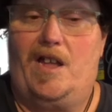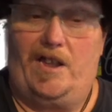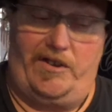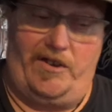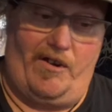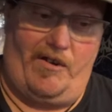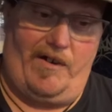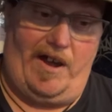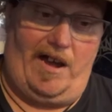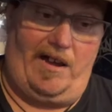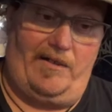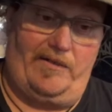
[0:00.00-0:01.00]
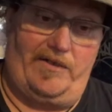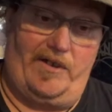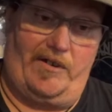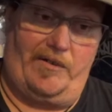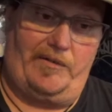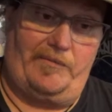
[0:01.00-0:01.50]

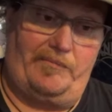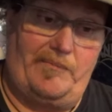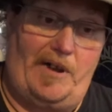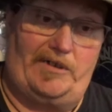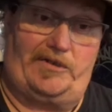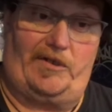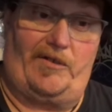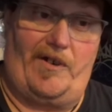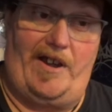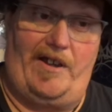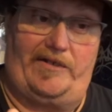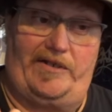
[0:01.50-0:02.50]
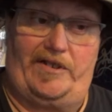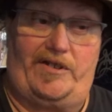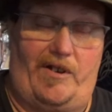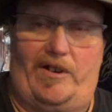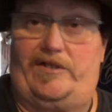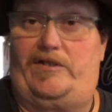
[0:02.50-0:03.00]
your muzzle around to the
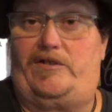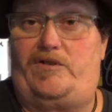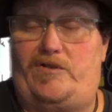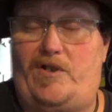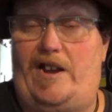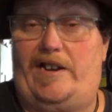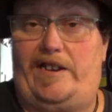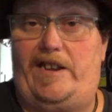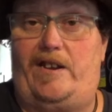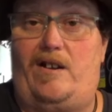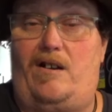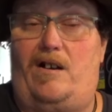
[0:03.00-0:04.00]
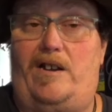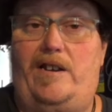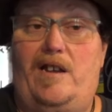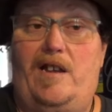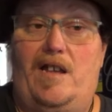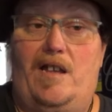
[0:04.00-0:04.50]
target that you're trying to get on,
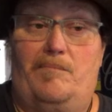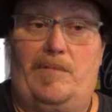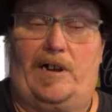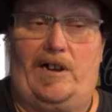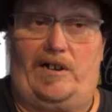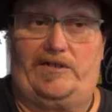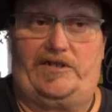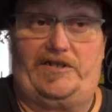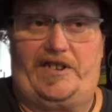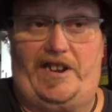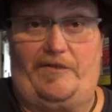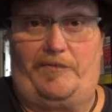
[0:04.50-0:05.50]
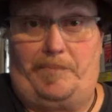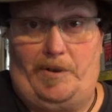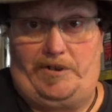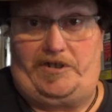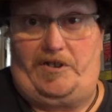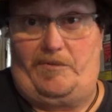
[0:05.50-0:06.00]
because instead of
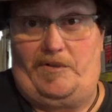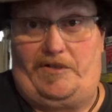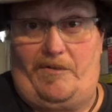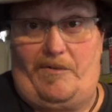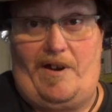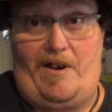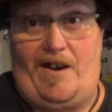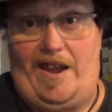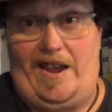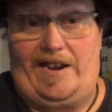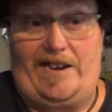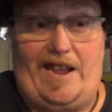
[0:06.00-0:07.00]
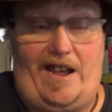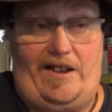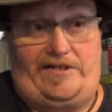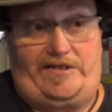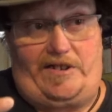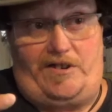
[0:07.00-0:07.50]
pushing with your rear hand, now
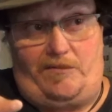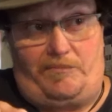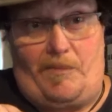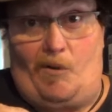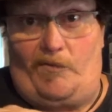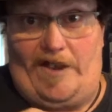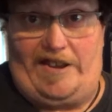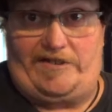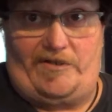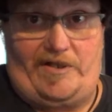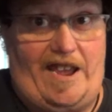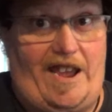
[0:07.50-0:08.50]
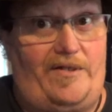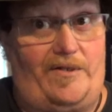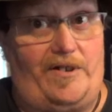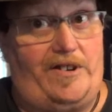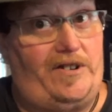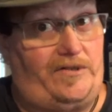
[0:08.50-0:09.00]
it's both hands are
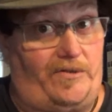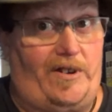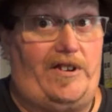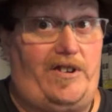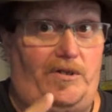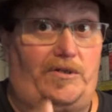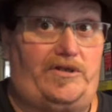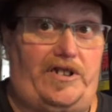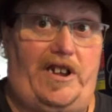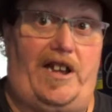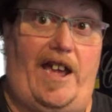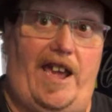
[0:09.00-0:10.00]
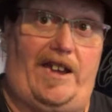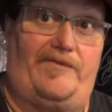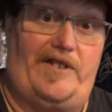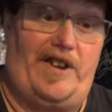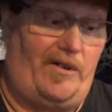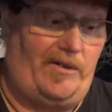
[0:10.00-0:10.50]
together, and it's really, you'll see a heck
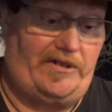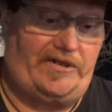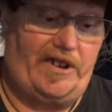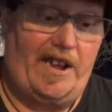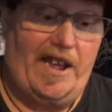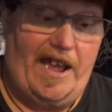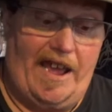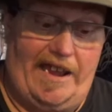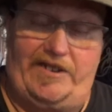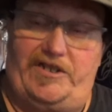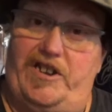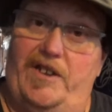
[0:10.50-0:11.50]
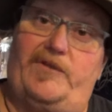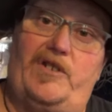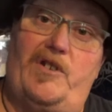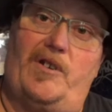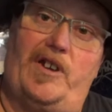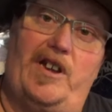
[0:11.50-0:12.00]
of a notice in
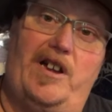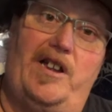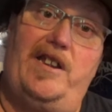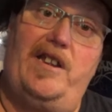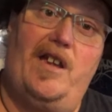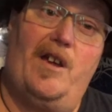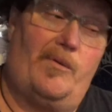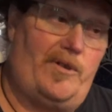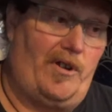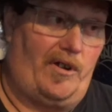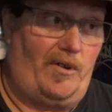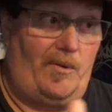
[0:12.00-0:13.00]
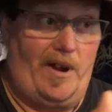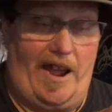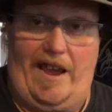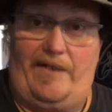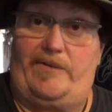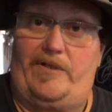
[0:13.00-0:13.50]
shifting your gun when you're going
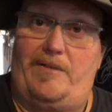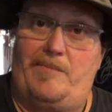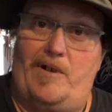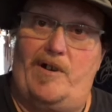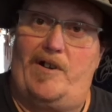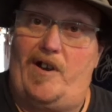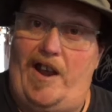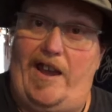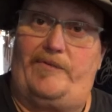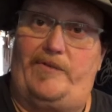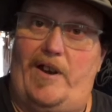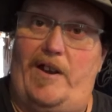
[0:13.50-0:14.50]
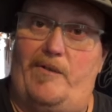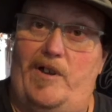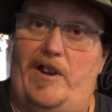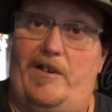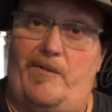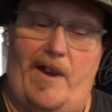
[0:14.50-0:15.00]
after that bird or after that
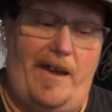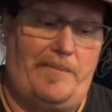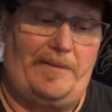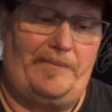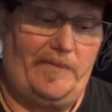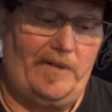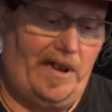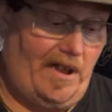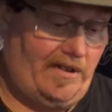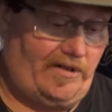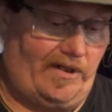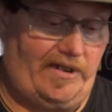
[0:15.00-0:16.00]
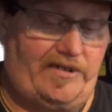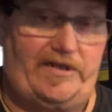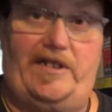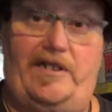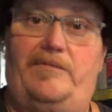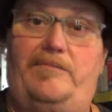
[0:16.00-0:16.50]
running rabbit. So let's
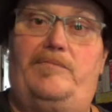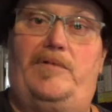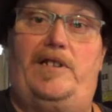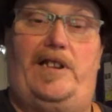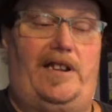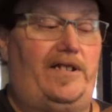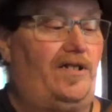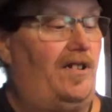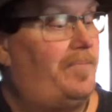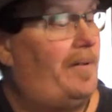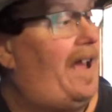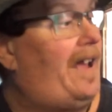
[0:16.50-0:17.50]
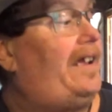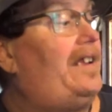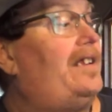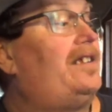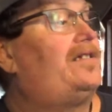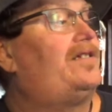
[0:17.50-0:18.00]
unpack it.
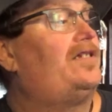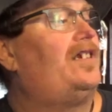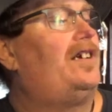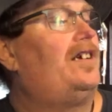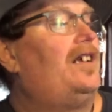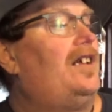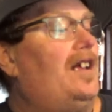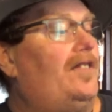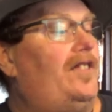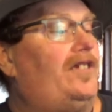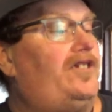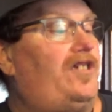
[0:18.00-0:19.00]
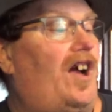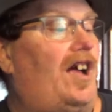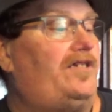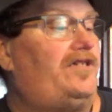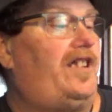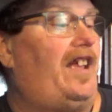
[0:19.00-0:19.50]
It's the
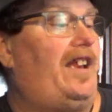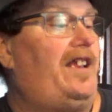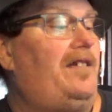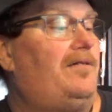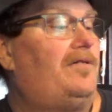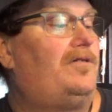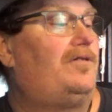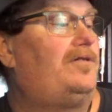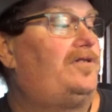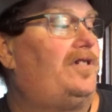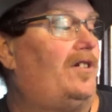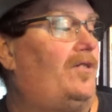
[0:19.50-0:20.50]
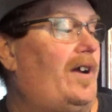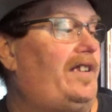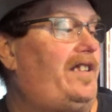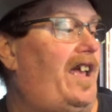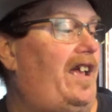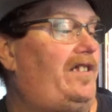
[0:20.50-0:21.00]
Shot Steady. It's a quick
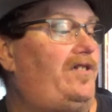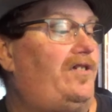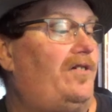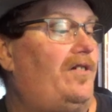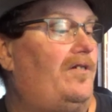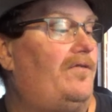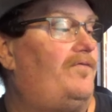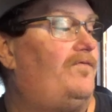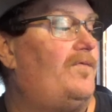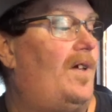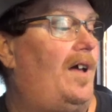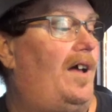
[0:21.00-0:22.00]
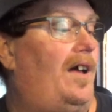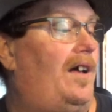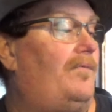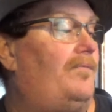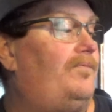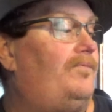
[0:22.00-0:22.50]
attach
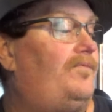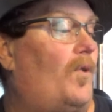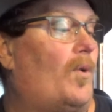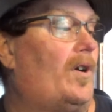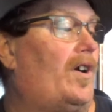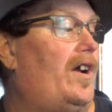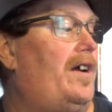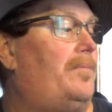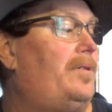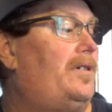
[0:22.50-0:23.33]
foregrip.